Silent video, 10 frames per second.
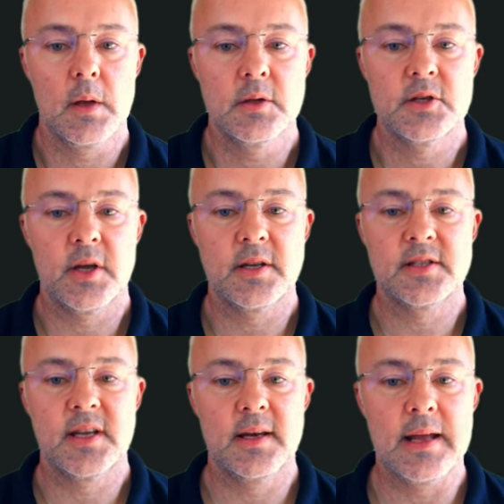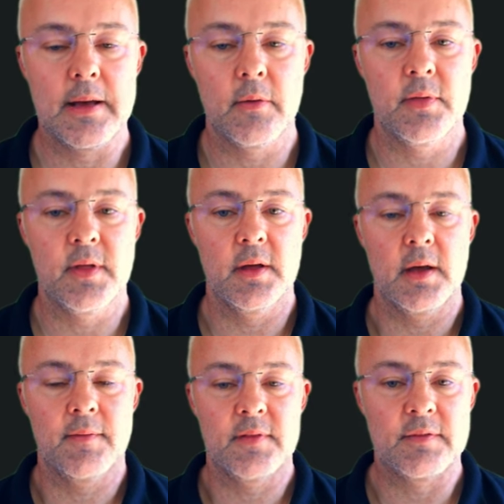So you can see now that
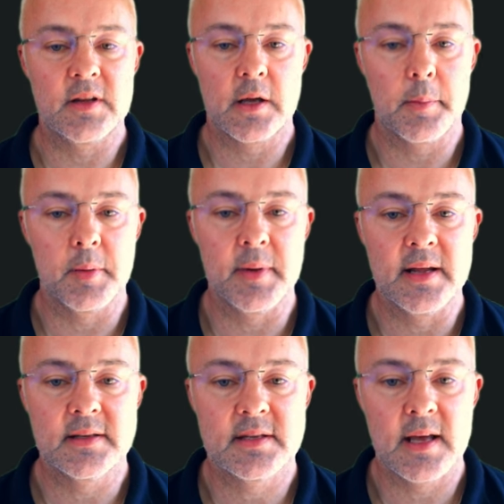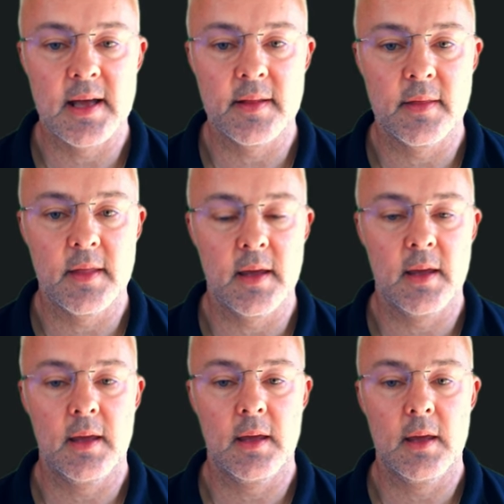I've left it a couple of minutes and
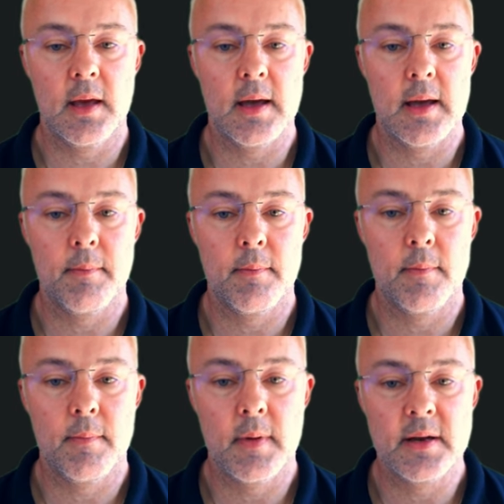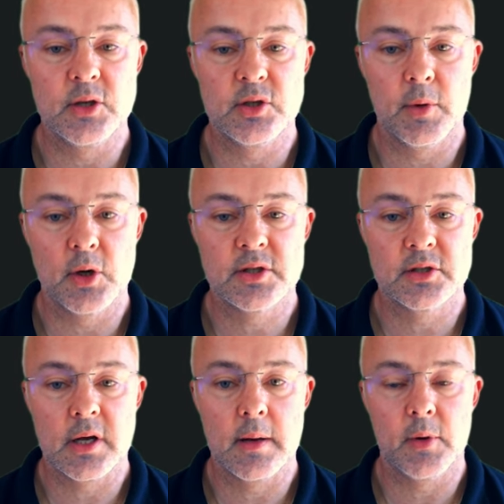the energy monitor's
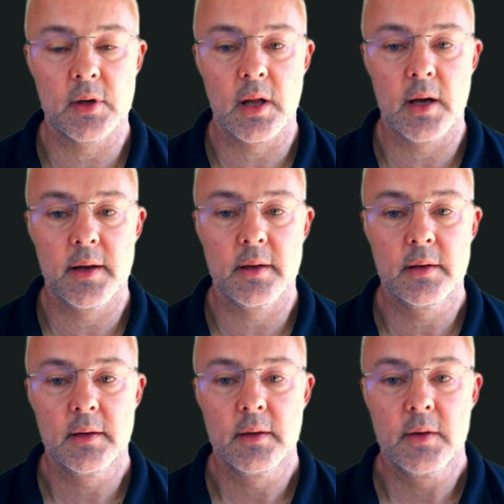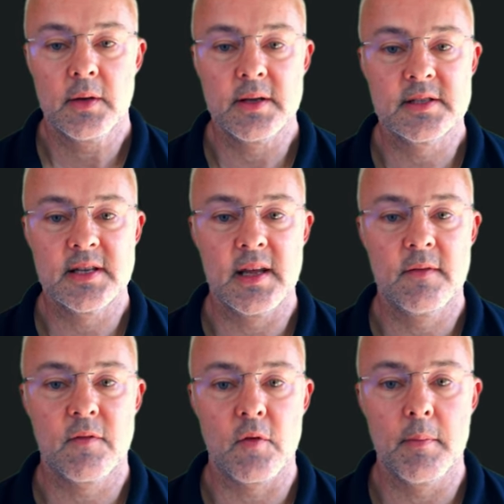come online. You can see
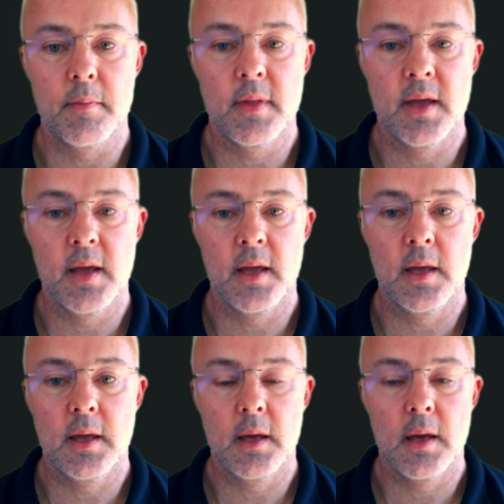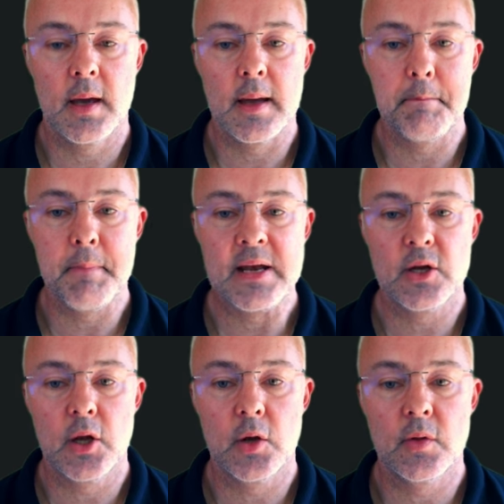from the
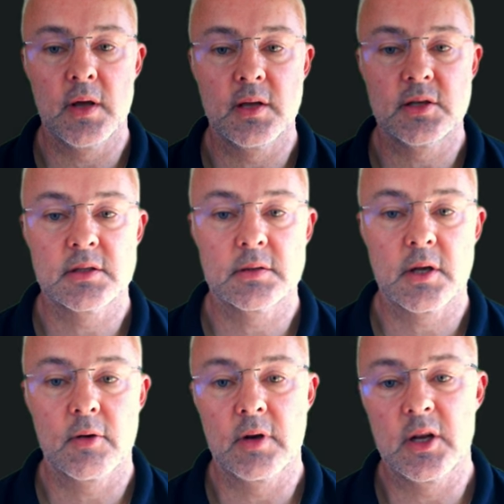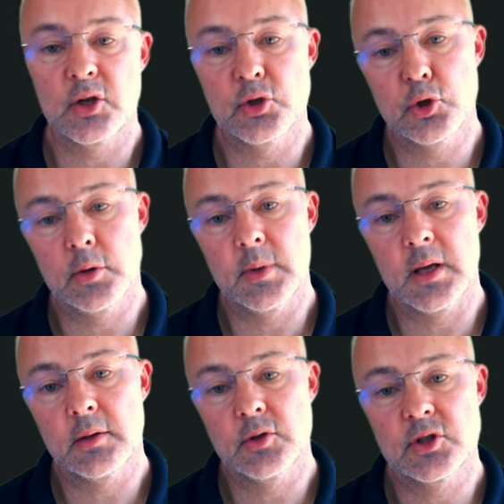menu that it's currently
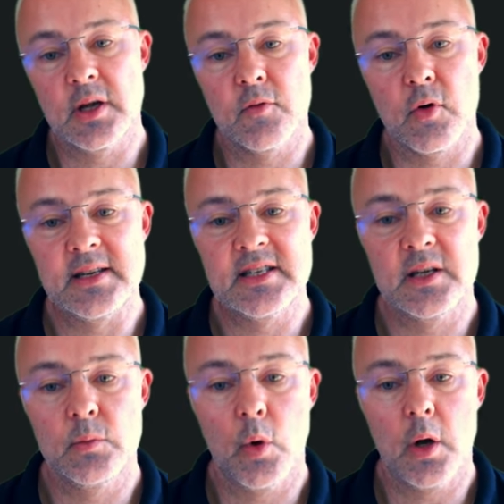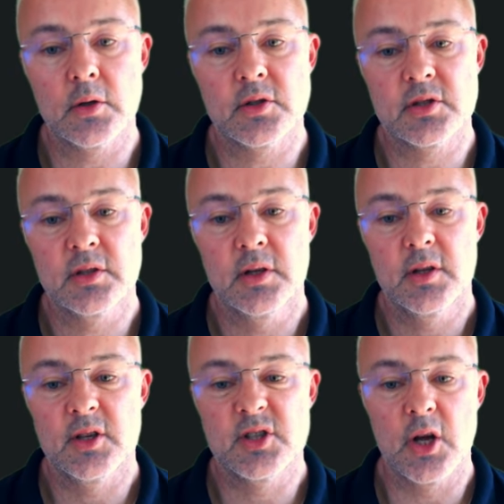consuming just over 18 watts.
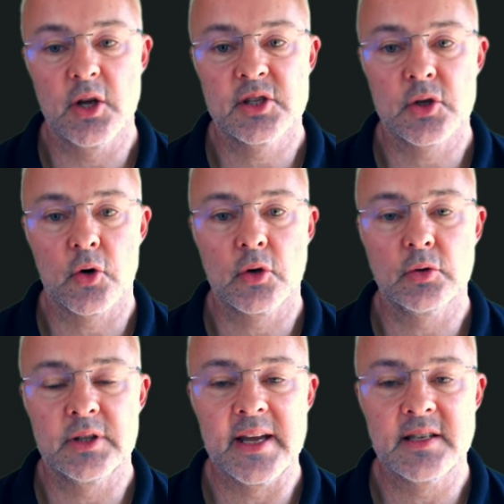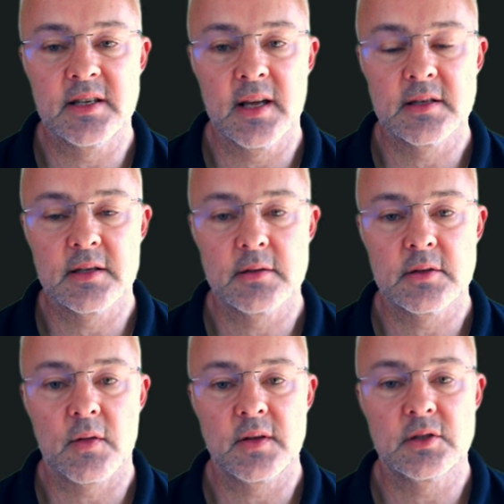There's no historical data yet, so there's
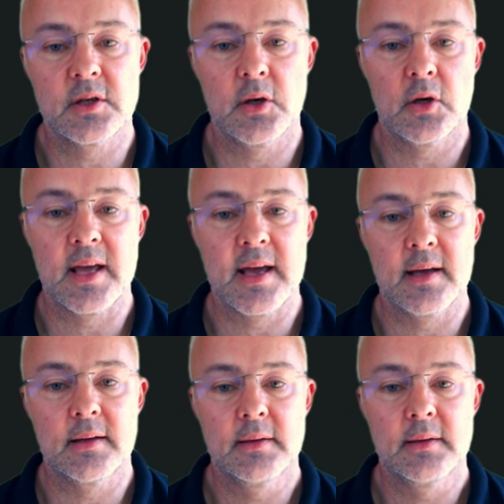nothing to look at